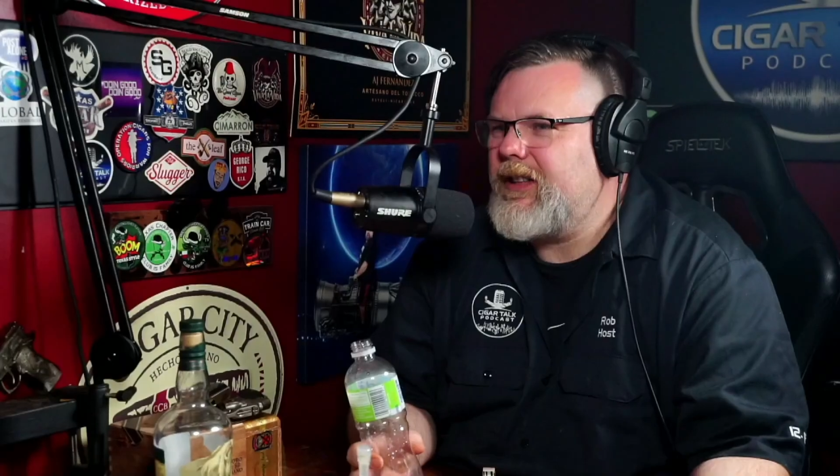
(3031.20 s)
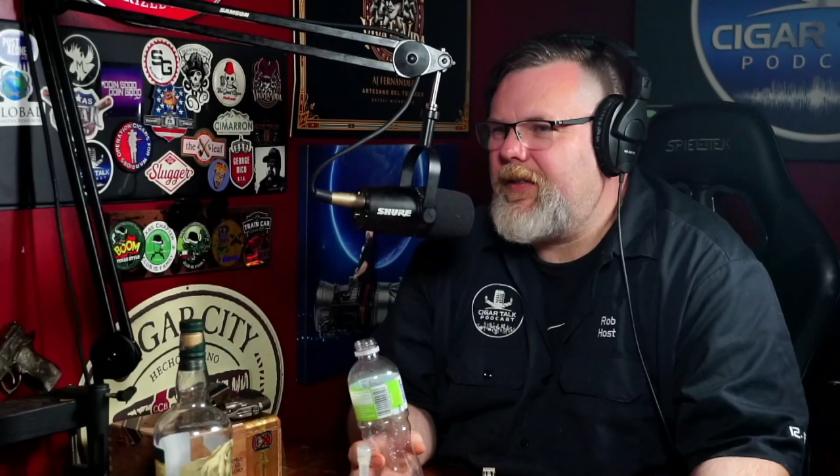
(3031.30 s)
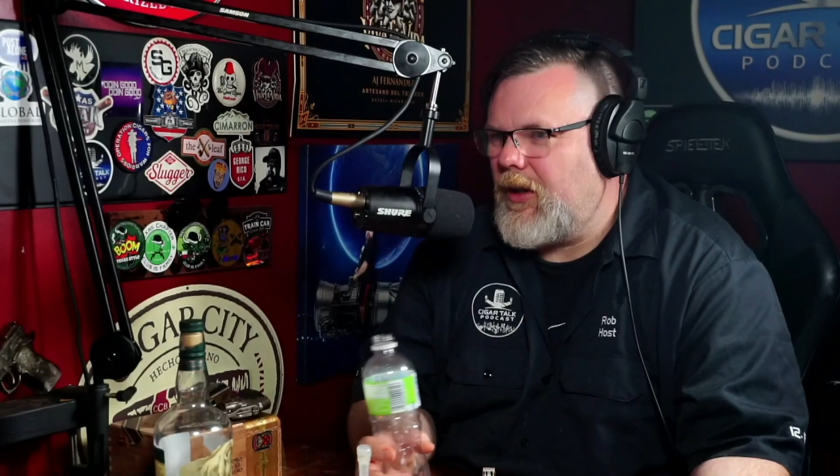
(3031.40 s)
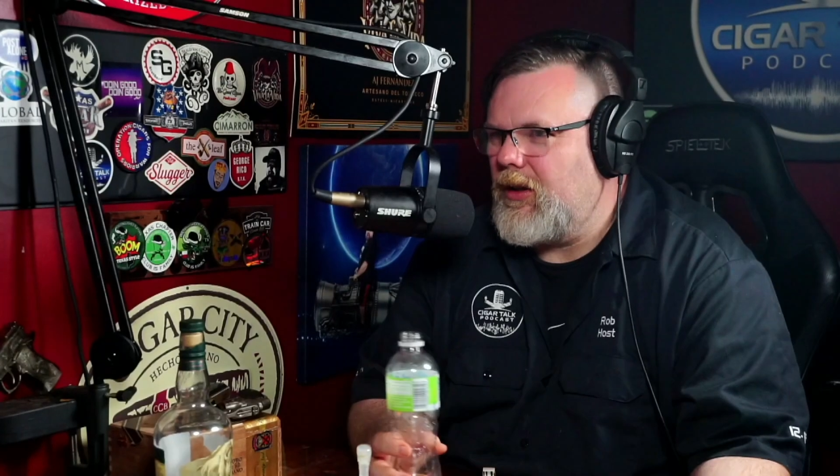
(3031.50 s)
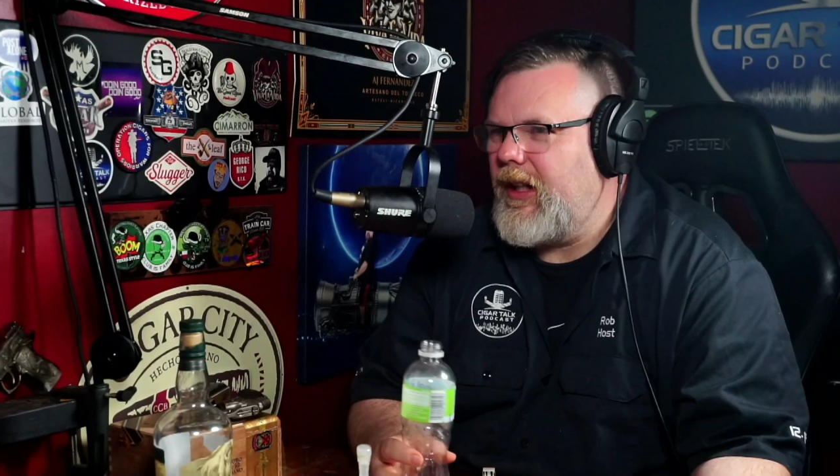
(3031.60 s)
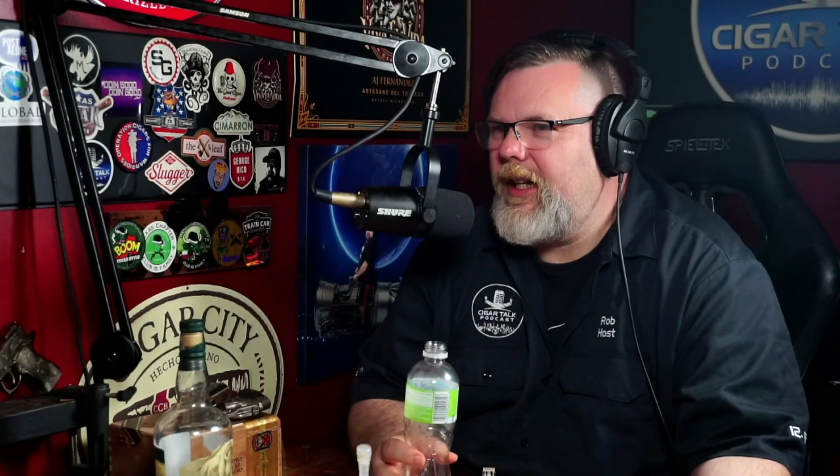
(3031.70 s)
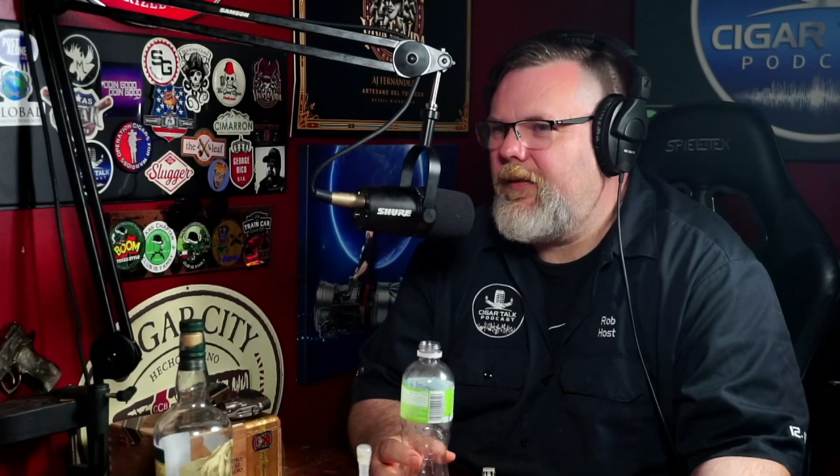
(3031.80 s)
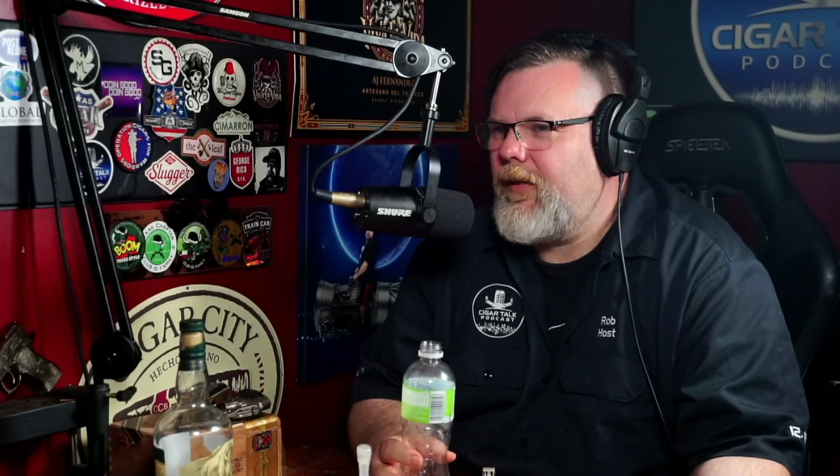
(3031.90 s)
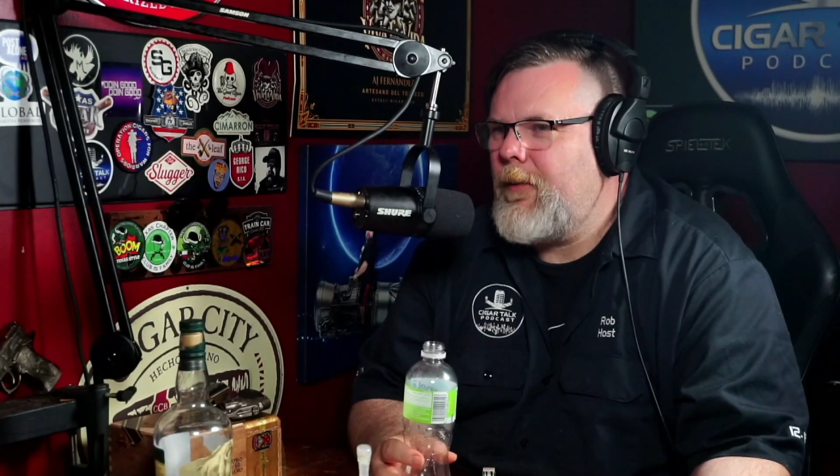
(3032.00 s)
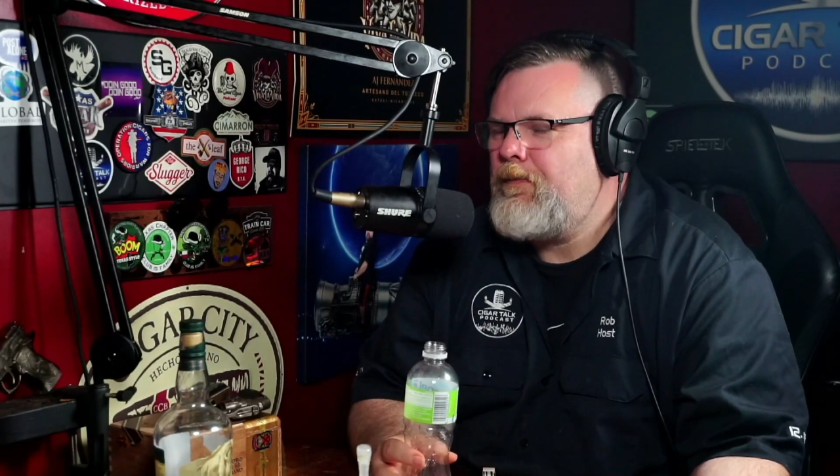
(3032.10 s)
at the
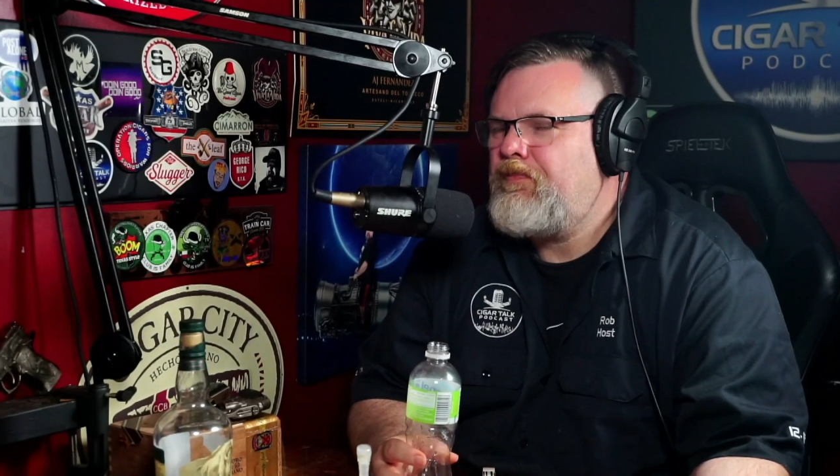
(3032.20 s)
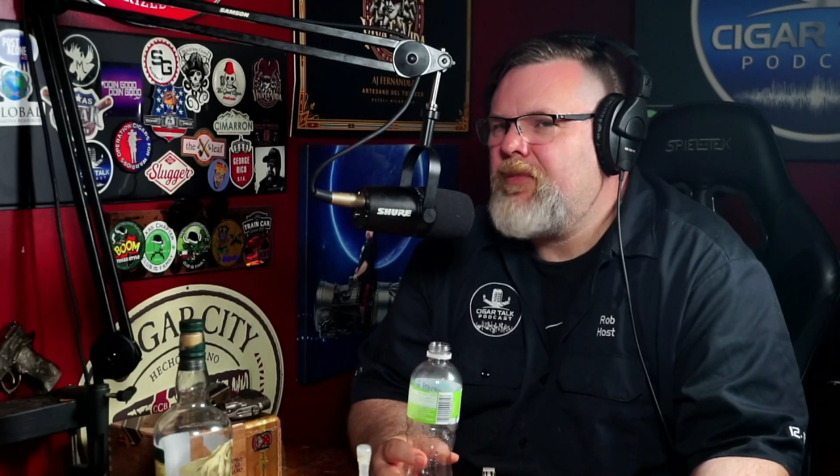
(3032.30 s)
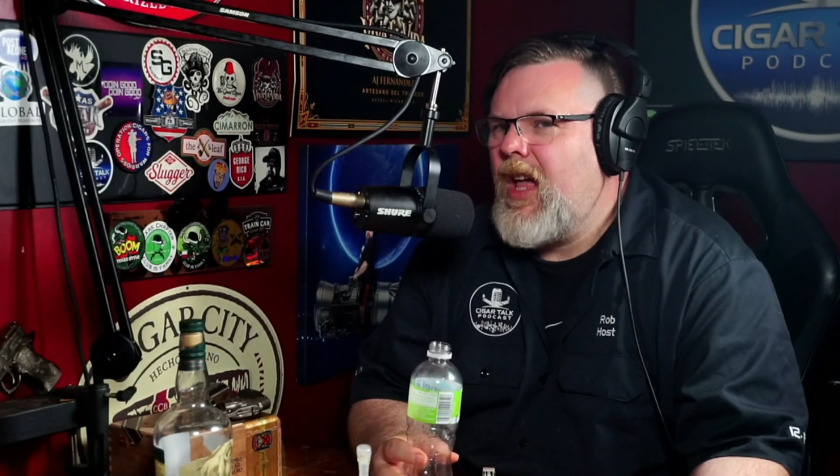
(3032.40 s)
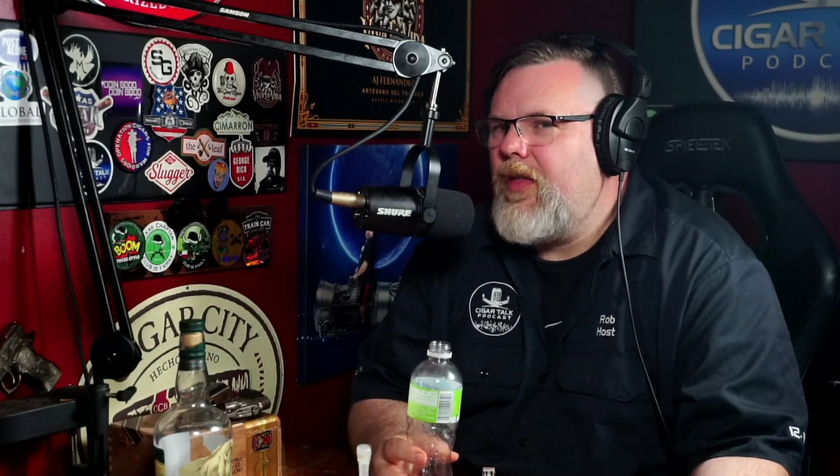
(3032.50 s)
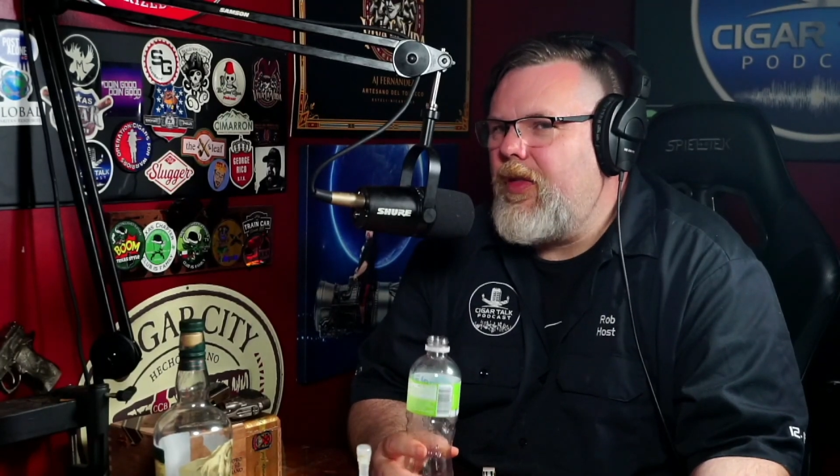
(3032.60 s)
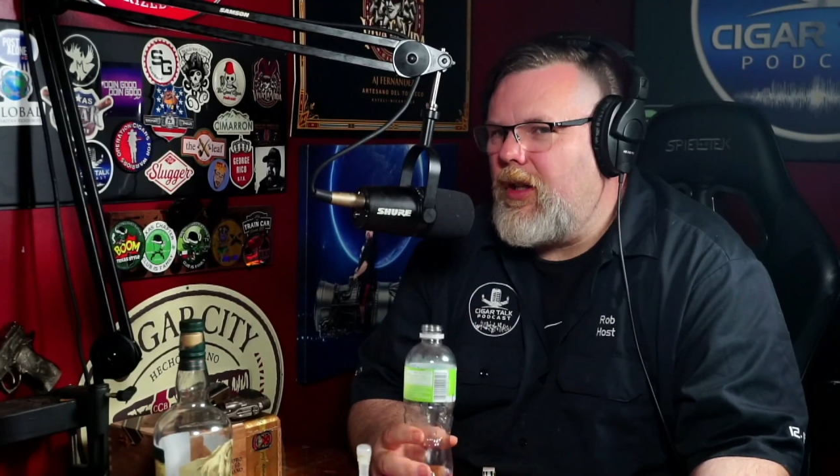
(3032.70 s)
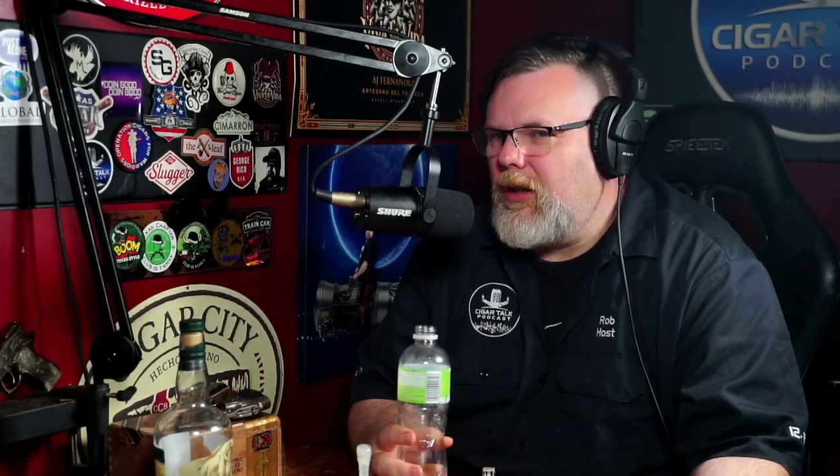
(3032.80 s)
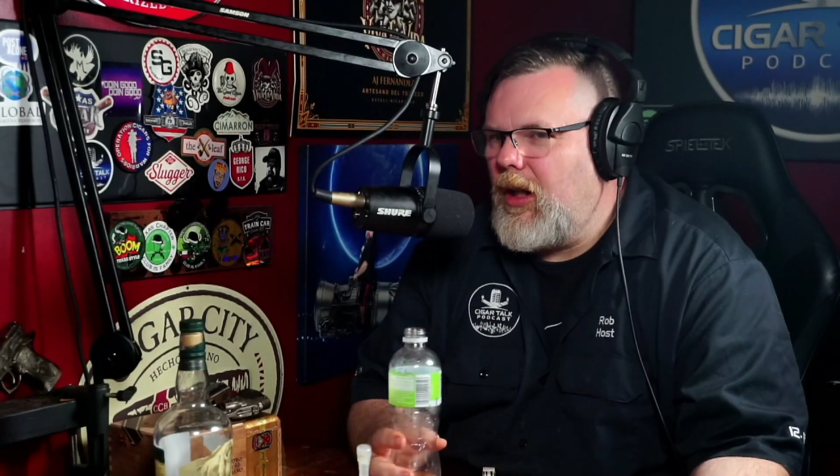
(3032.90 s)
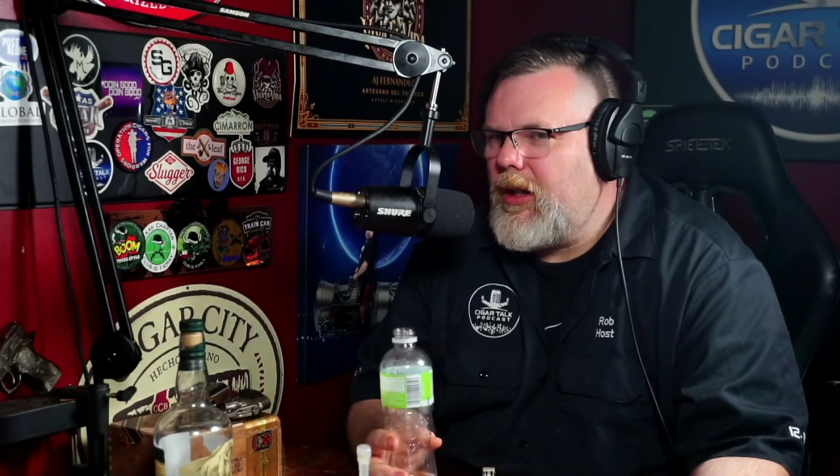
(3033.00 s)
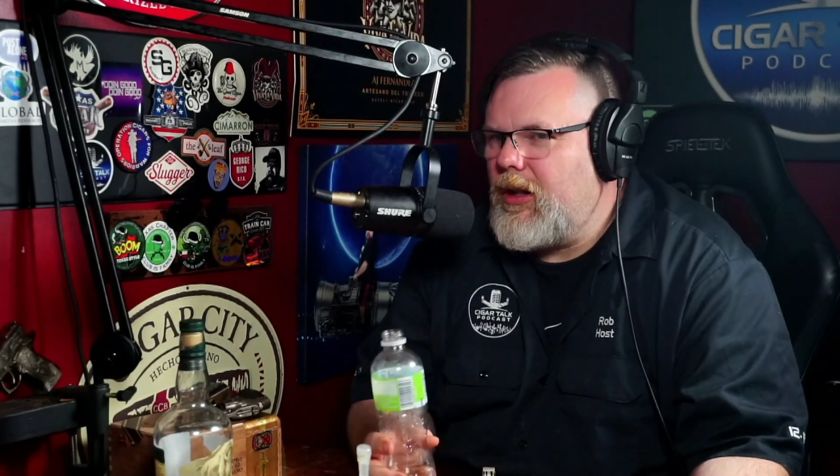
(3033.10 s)
Leaf, the La